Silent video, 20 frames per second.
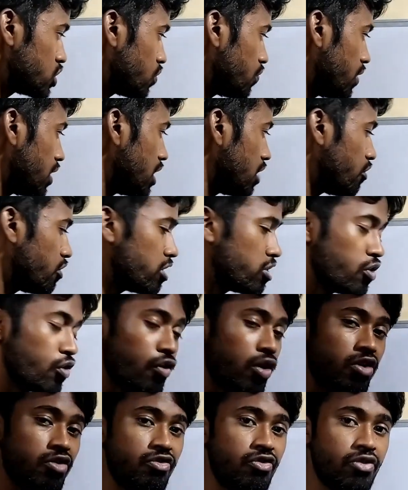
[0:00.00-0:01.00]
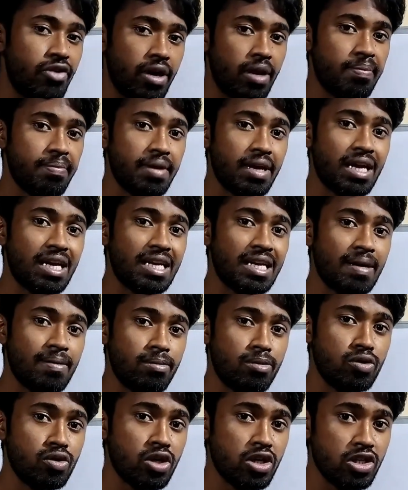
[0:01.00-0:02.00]
So whenever you are framing
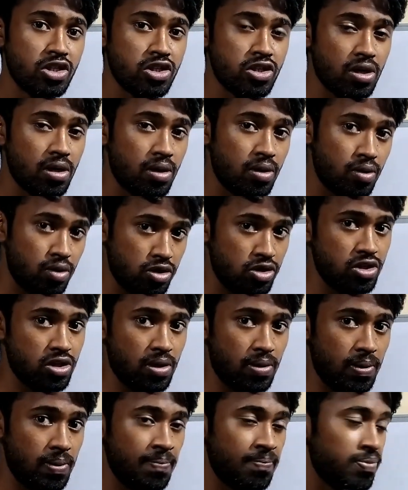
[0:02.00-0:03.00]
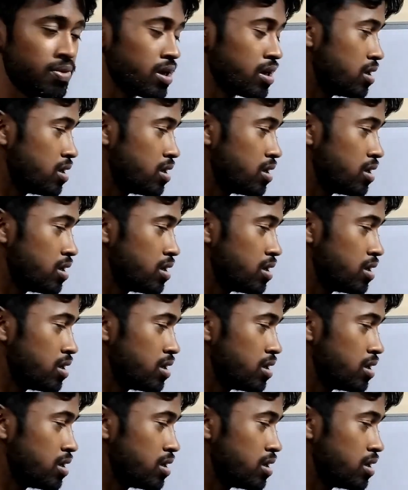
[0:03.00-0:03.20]
WH question,